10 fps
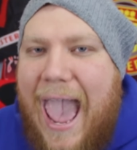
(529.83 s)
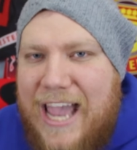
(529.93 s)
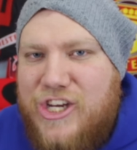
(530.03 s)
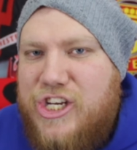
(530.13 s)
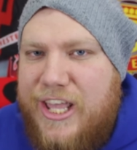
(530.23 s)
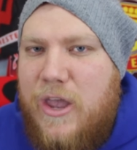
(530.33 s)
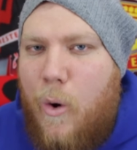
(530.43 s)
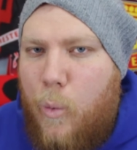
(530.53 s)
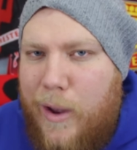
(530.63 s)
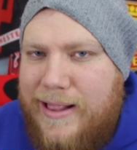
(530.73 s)
Ashley
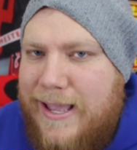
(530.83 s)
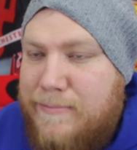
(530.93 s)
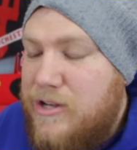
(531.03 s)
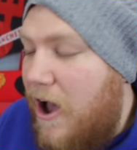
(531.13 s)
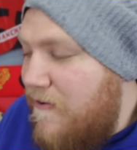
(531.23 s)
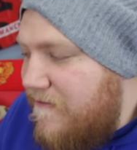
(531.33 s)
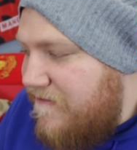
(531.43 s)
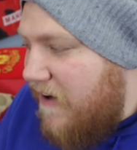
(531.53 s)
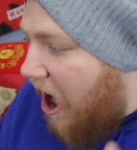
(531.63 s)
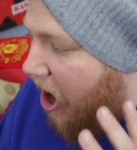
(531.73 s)
Williams. I
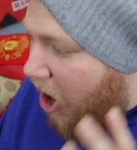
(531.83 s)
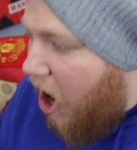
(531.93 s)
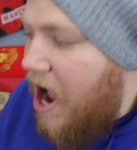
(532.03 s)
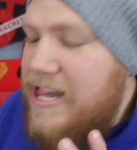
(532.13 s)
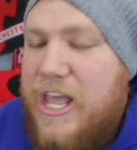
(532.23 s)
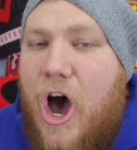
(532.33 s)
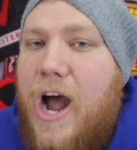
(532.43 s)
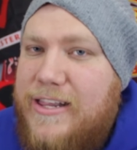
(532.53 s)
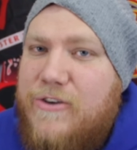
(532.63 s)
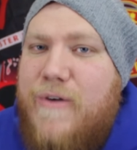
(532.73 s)
highly,
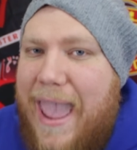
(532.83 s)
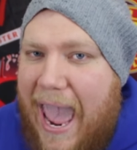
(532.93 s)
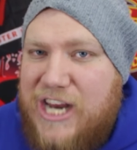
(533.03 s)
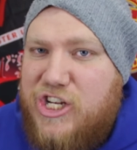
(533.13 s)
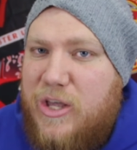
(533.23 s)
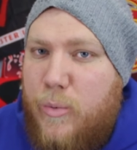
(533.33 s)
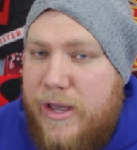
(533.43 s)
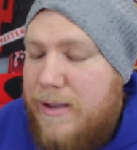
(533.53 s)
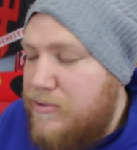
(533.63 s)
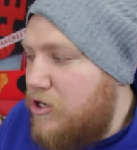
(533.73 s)
highly rate Ashley
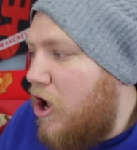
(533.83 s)
Williams.